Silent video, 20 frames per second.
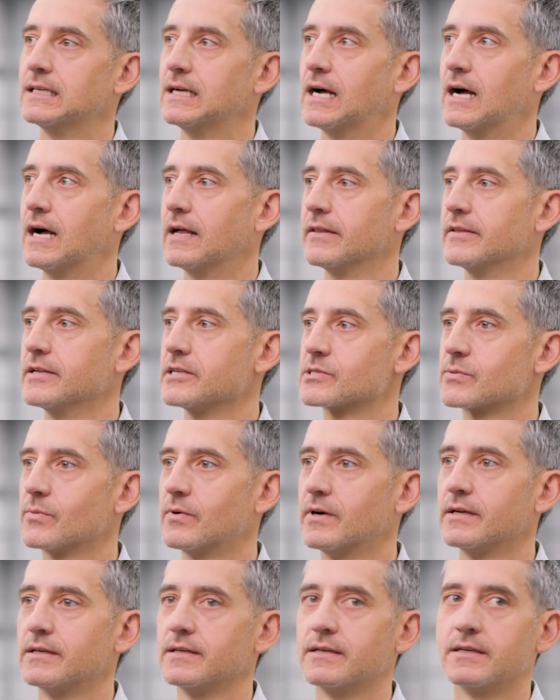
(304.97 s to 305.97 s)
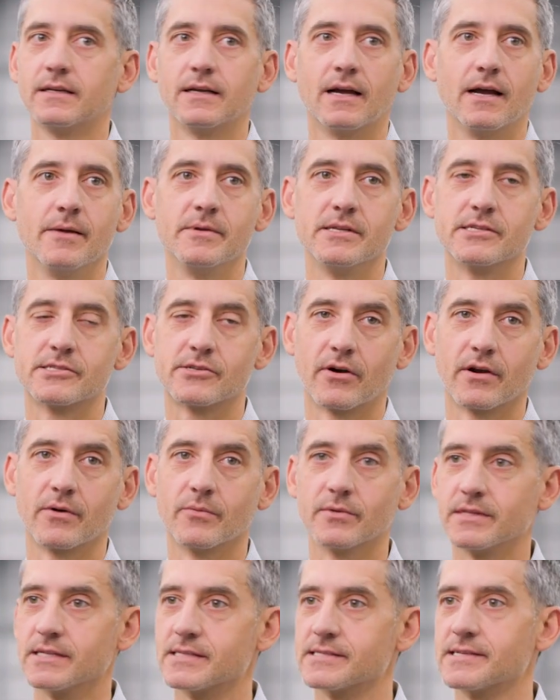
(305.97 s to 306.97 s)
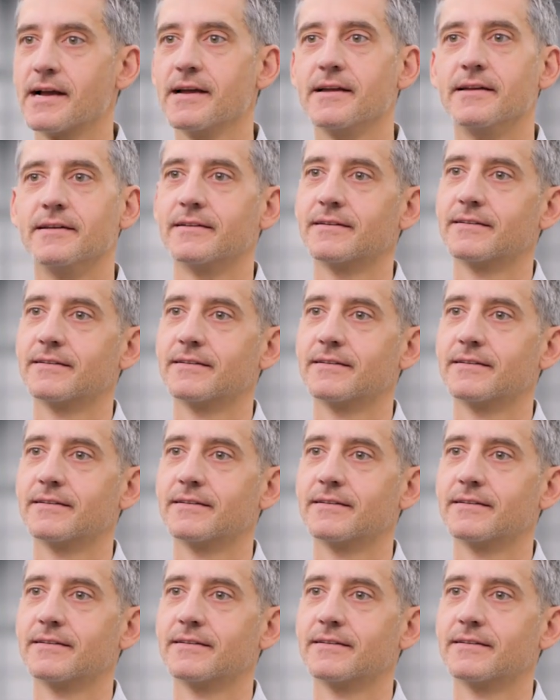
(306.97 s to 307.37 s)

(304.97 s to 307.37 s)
Uh, this one, I mean, starting with the site,